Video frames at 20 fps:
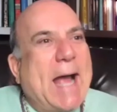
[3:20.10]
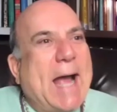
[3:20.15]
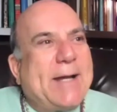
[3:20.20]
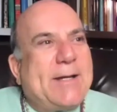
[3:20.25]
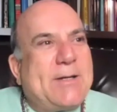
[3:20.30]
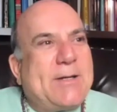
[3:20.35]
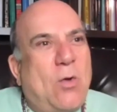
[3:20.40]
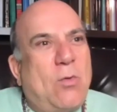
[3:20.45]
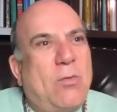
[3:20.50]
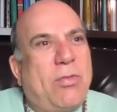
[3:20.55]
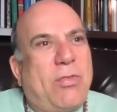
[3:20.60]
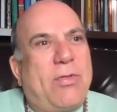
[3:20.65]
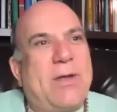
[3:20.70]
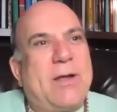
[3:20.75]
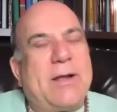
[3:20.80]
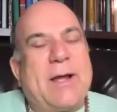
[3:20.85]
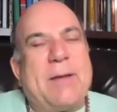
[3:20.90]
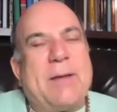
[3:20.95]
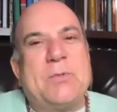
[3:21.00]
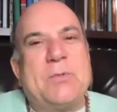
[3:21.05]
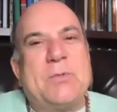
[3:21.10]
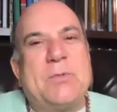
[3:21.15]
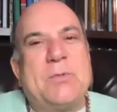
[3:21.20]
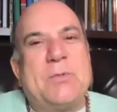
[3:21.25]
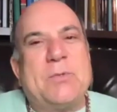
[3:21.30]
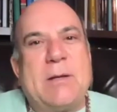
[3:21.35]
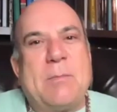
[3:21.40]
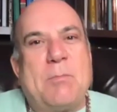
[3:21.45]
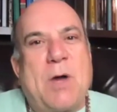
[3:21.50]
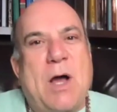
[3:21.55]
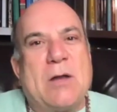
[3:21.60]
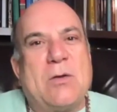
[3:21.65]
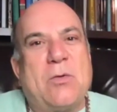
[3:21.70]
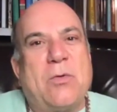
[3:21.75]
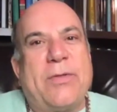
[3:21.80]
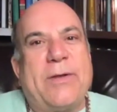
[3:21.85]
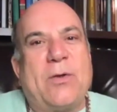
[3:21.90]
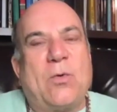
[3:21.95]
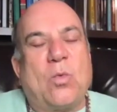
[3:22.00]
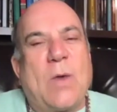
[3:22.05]
don't think I'm trying to model
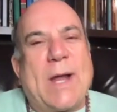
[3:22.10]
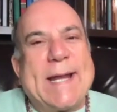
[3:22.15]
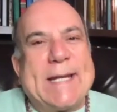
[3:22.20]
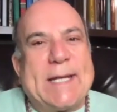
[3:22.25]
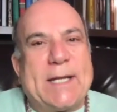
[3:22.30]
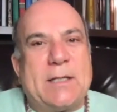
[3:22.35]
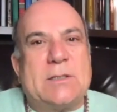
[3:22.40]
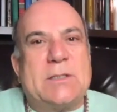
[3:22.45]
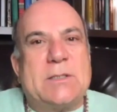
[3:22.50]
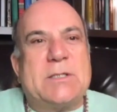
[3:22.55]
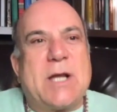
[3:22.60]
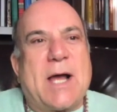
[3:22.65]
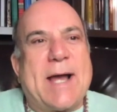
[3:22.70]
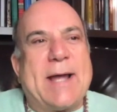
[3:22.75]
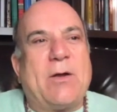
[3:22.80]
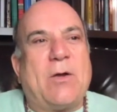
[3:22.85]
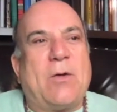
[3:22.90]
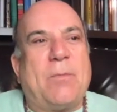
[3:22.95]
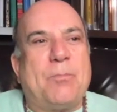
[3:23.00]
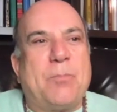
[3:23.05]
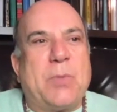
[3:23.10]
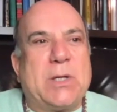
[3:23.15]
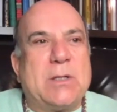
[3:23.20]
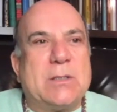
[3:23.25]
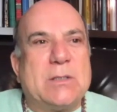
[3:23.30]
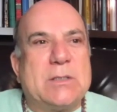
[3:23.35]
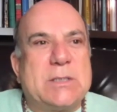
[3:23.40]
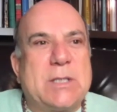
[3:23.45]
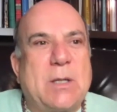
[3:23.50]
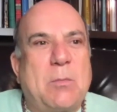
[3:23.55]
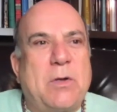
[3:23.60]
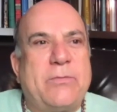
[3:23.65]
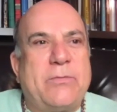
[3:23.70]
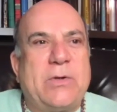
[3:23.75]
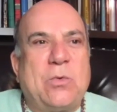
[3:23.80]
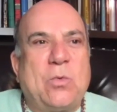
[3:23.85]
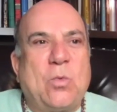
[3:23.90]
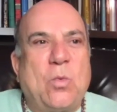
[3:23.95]
their writing style because some of it